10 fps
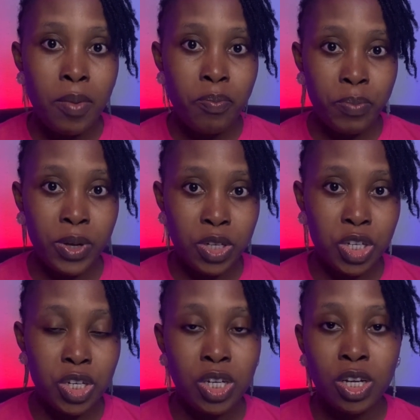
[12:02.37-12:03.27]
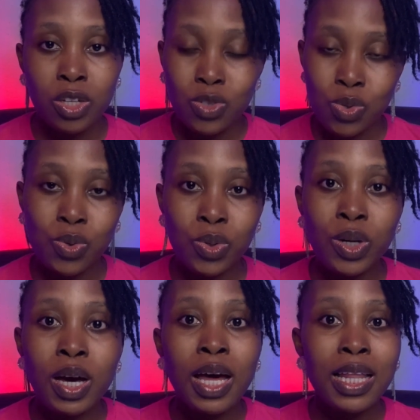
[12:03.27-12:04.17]
pitch to
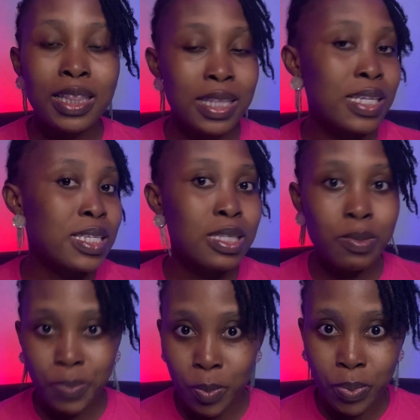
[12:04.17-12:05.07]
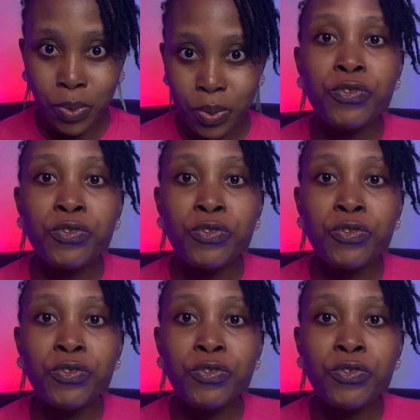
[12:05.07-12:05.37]
these people.